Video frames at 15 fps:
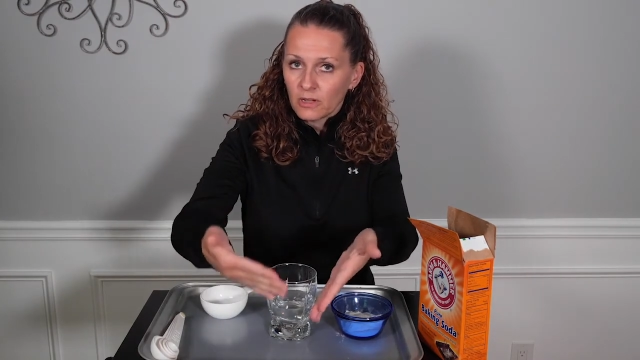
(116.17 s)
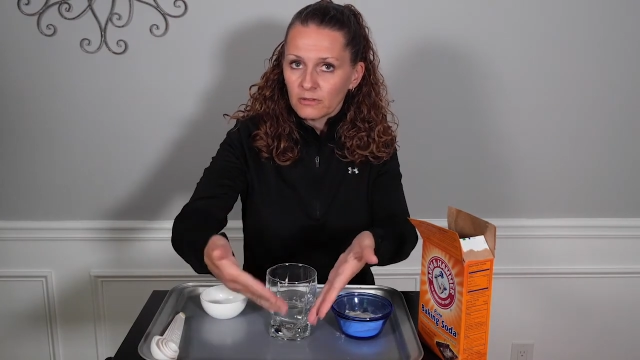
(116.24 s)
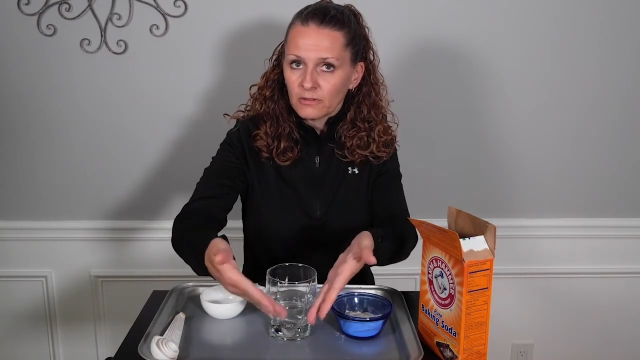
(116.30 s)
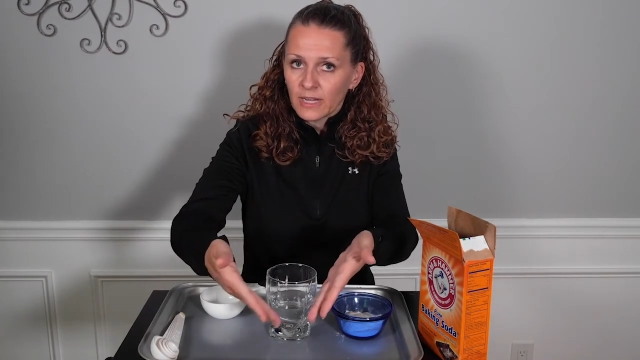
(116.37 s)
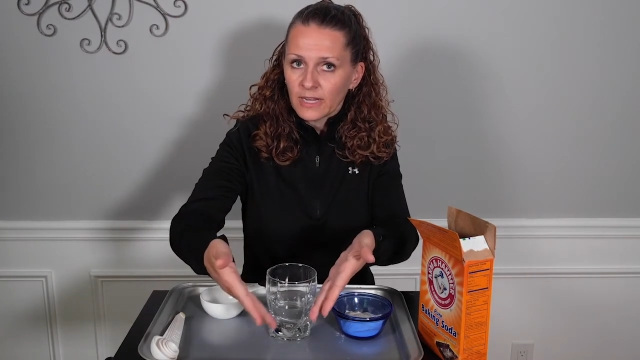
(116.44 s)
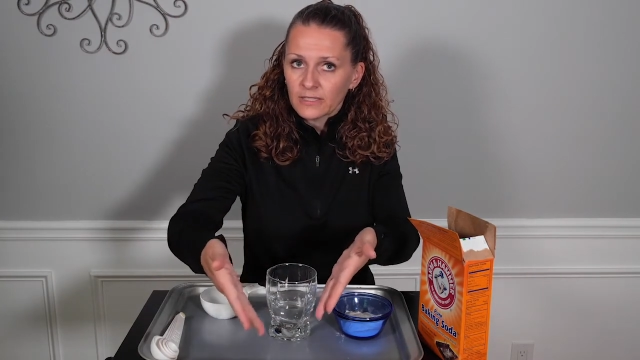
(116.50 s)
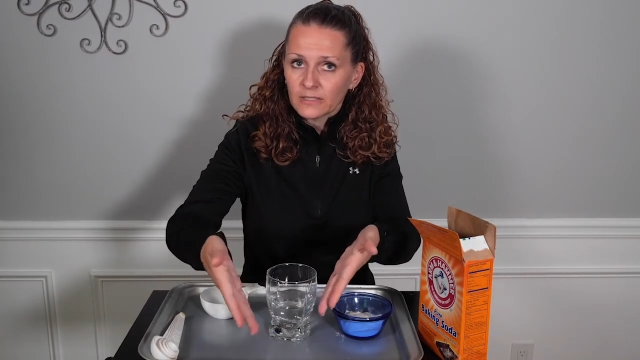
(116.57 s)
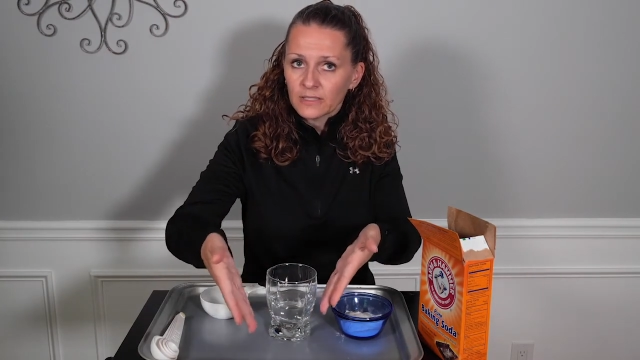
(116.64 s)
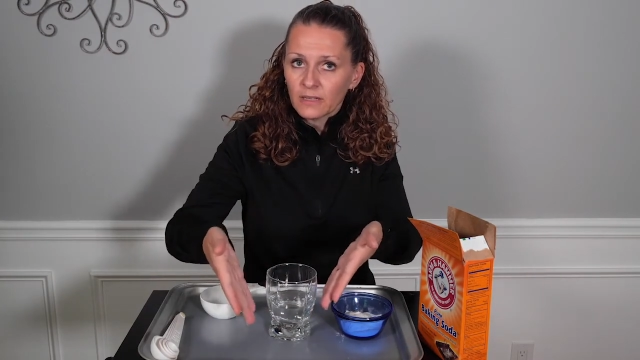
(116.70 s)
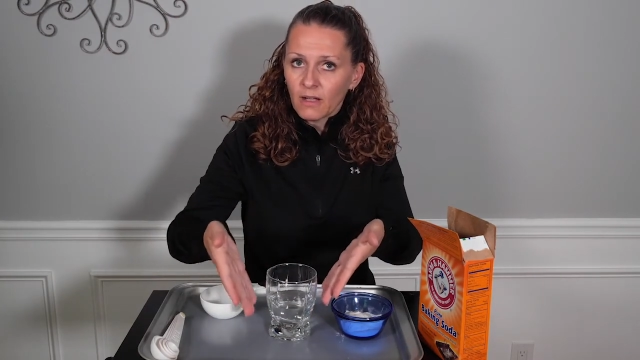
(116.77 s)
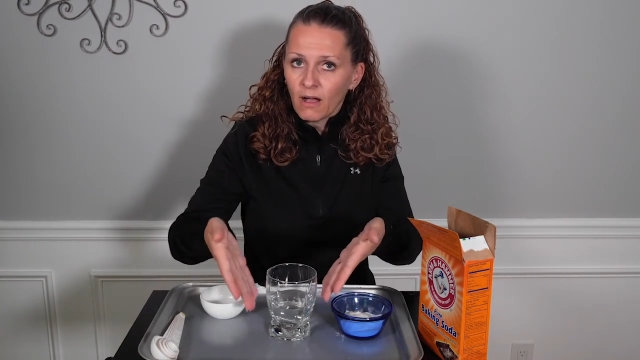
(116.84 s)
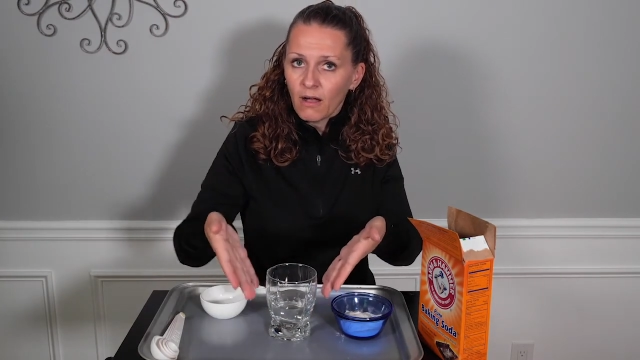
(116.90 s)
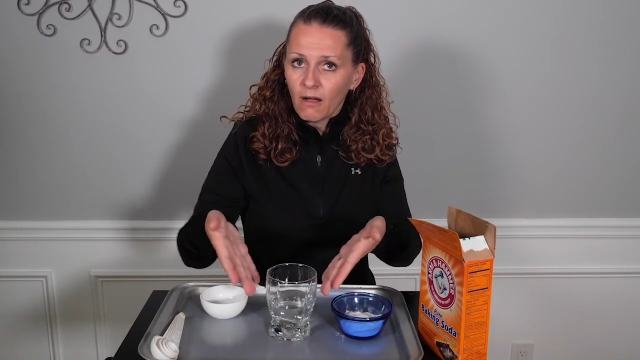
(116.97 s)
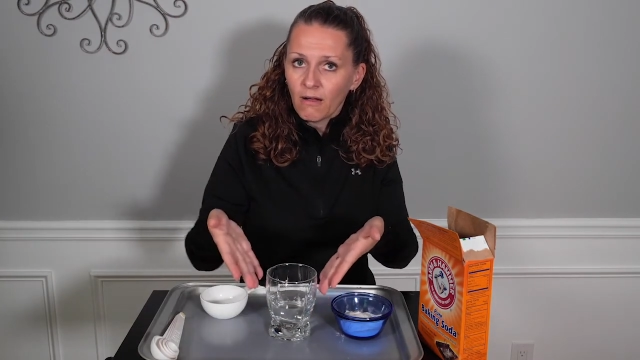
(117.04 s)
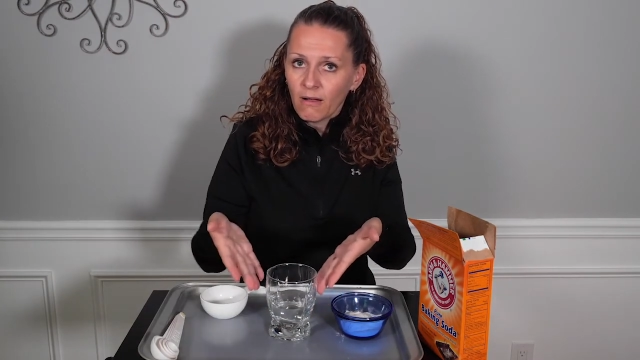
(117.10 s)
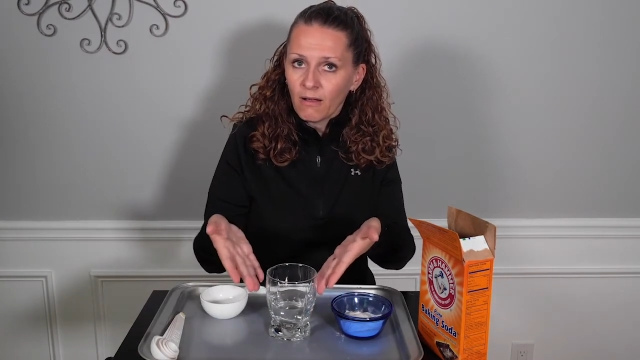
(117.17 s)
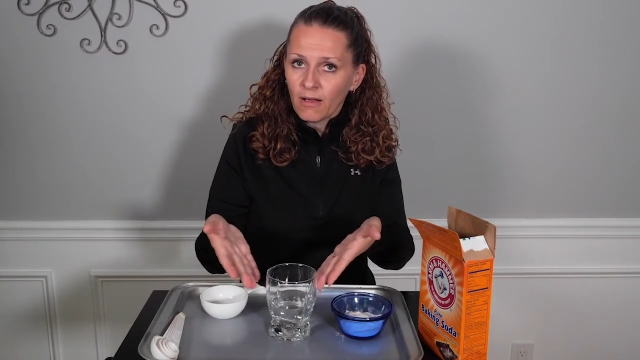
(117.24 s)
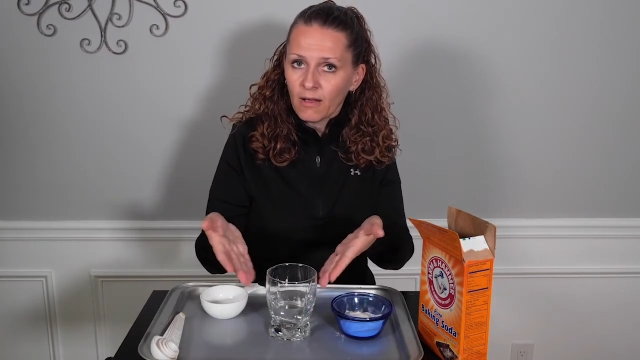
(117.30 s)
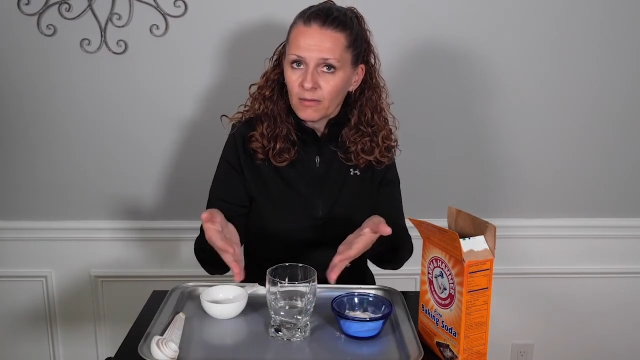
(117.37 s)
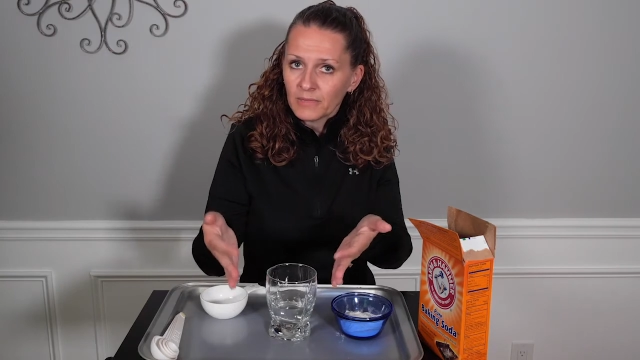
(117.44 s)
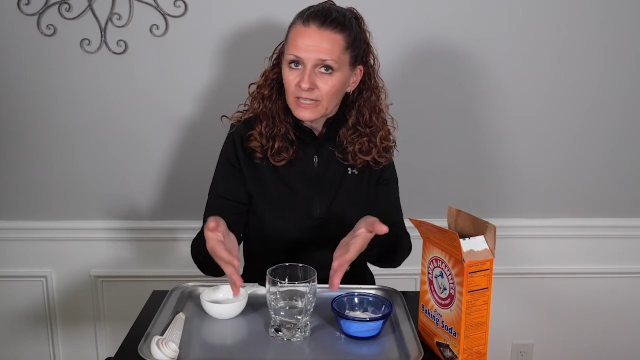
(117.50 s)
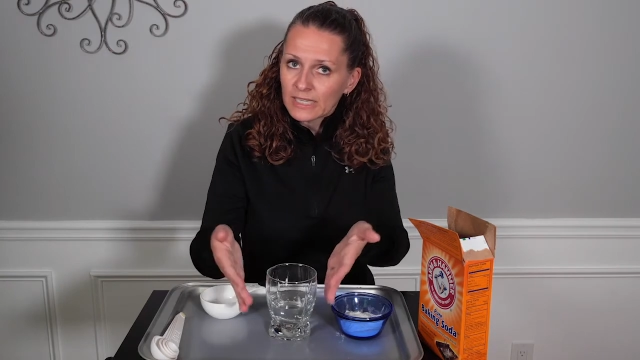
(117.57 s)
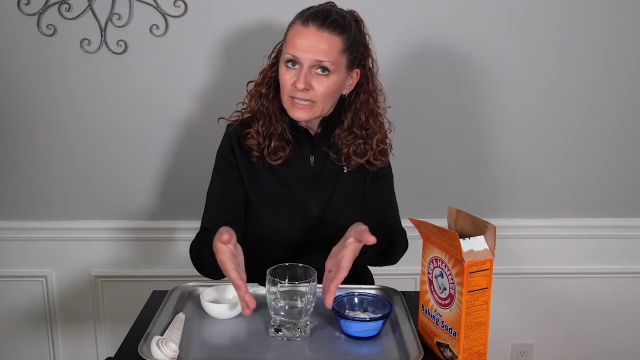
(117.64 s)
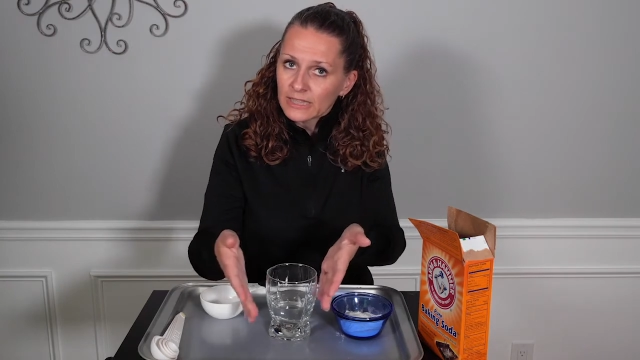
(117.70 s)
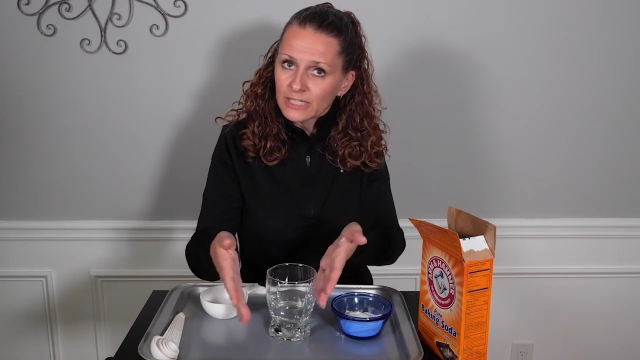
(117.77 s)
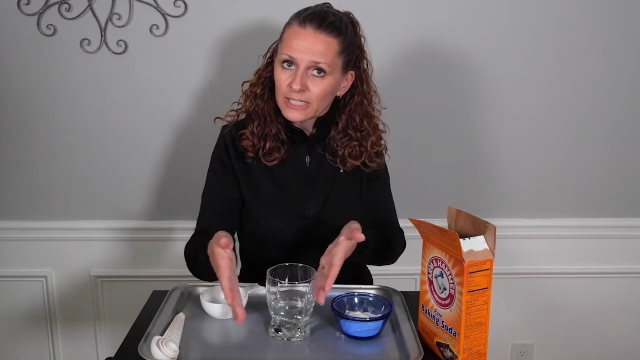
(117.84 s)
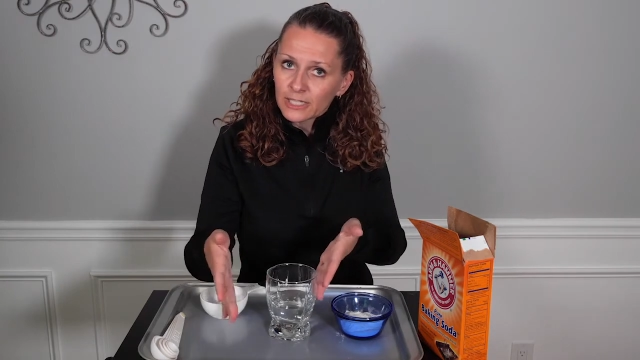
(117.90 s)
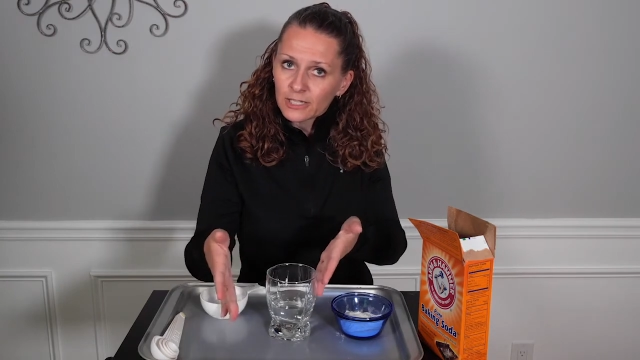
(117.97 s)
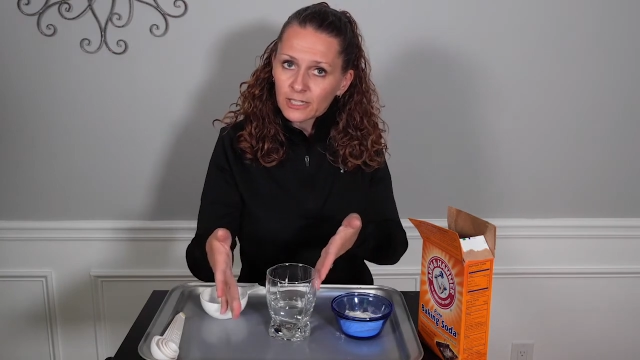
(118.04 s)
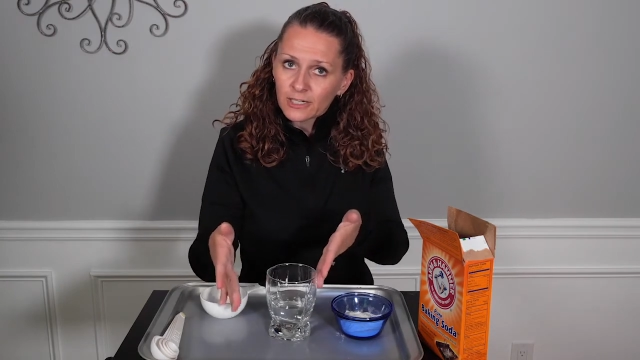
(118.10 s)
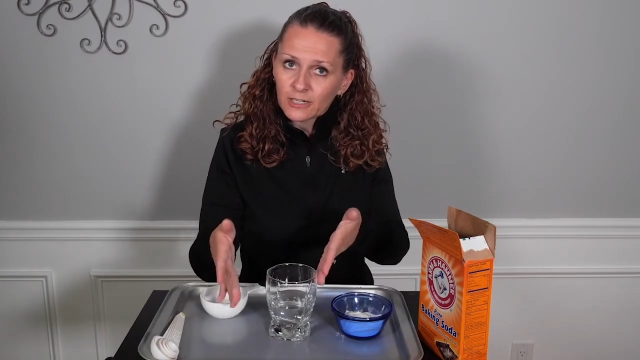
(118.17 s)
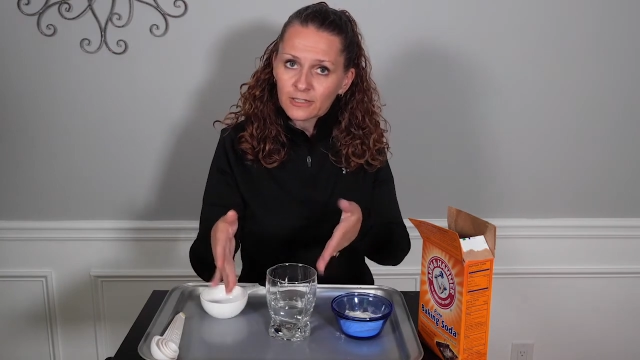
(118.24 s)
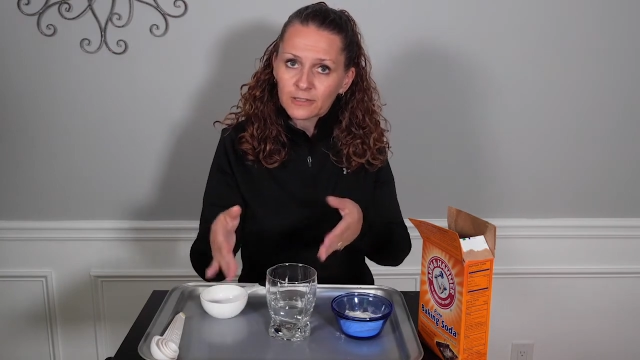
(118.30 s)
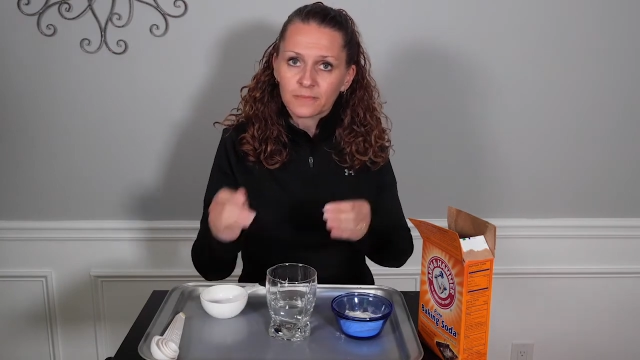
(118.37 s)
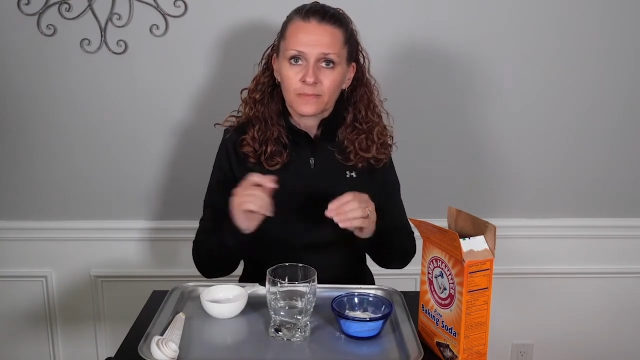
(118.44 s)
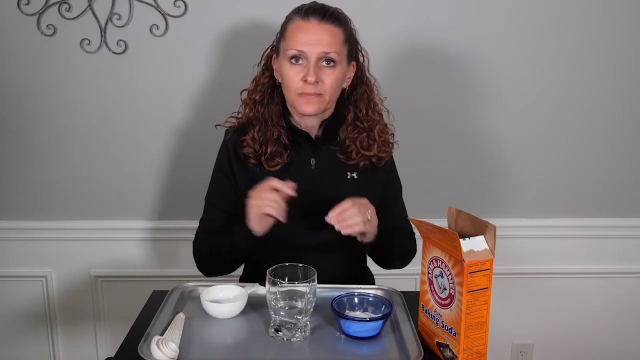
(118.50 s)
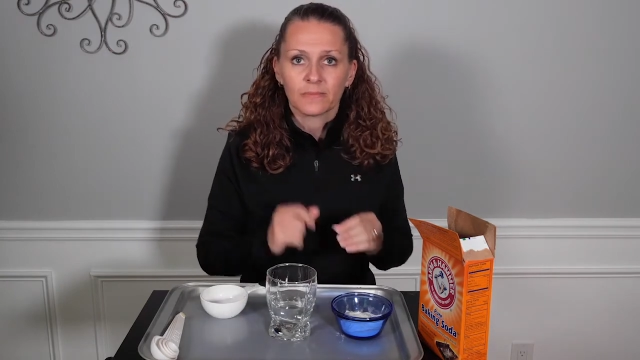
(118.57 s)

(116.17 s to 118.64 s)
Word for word: all nice and calm and clear.